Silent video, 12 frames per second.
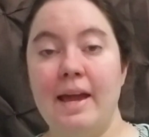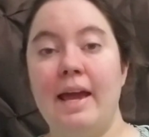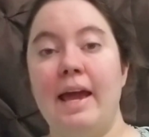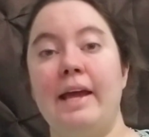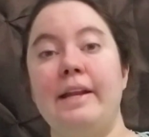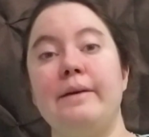
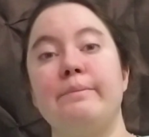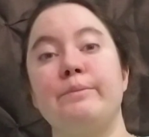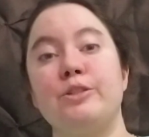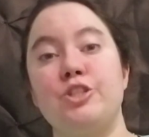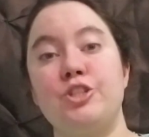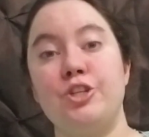And
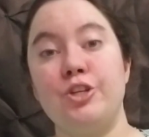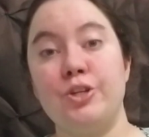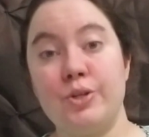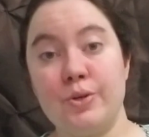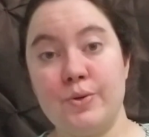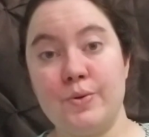number
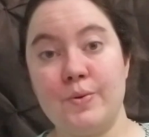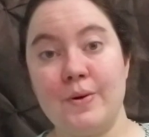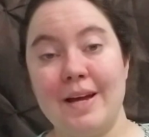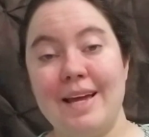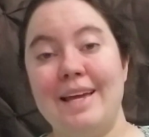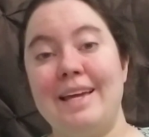two,
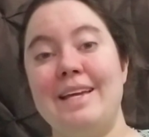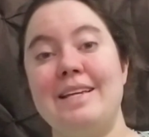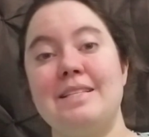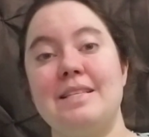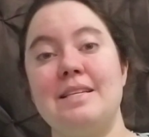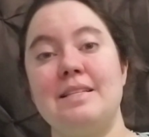
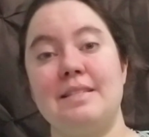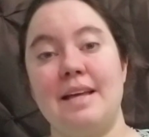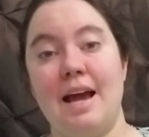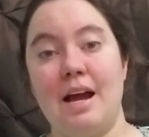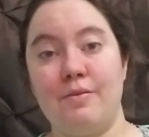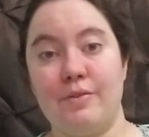is this
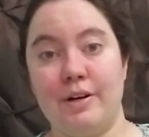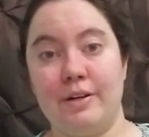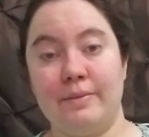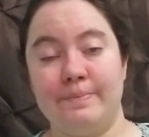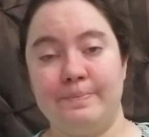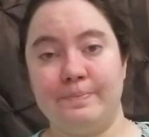
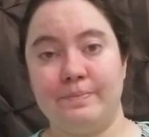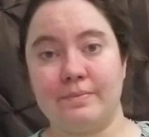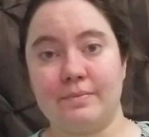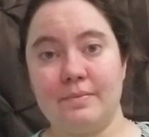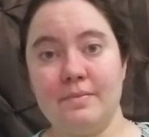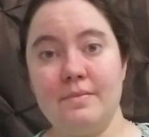error
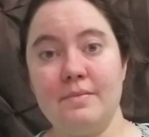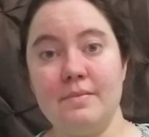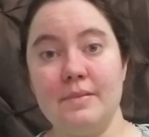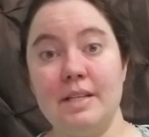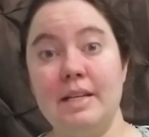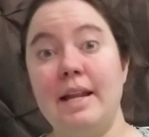
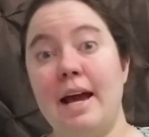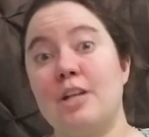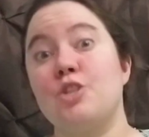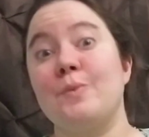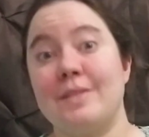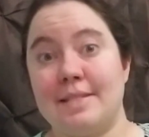an
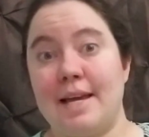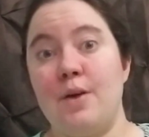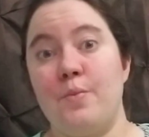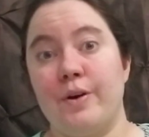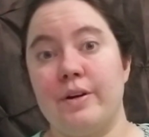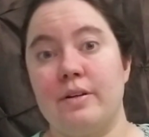actual
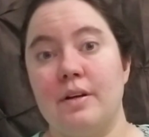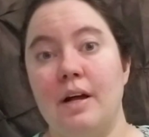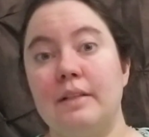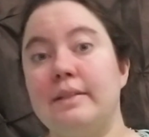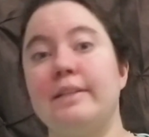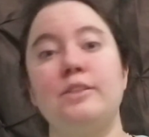sight word?
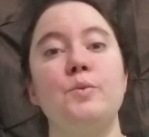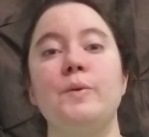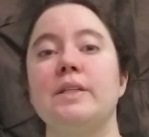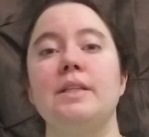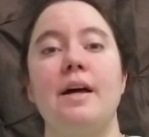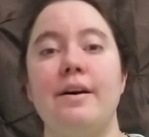Like the
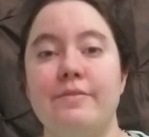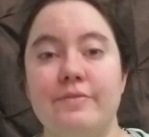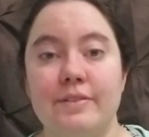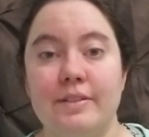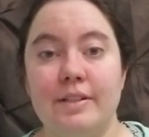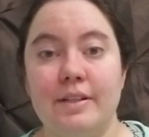word love.